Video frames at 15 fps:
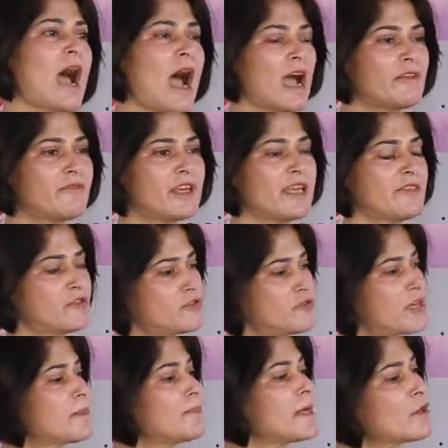IVF's
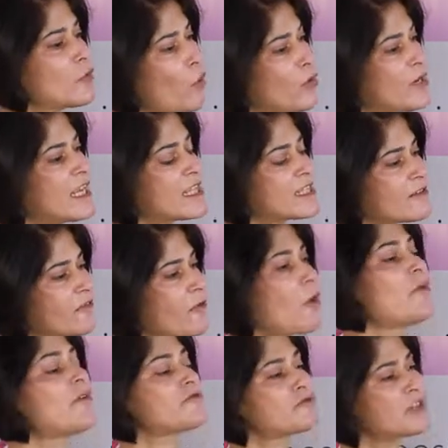treatment only as a
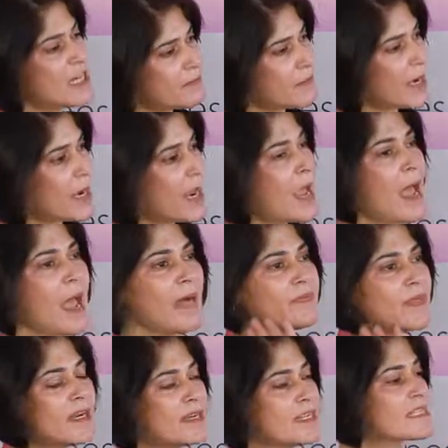form of treatment
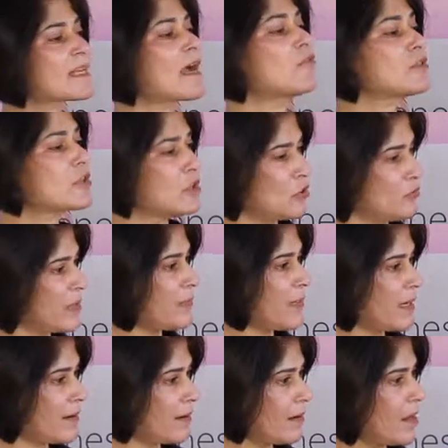and then discount the human
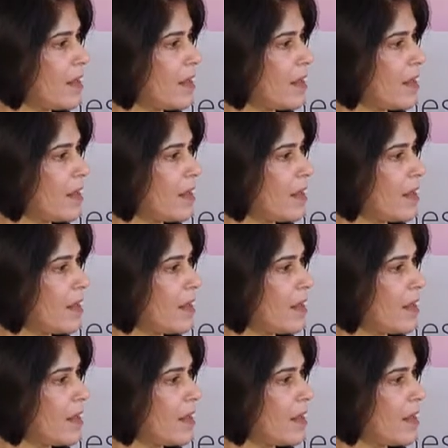being.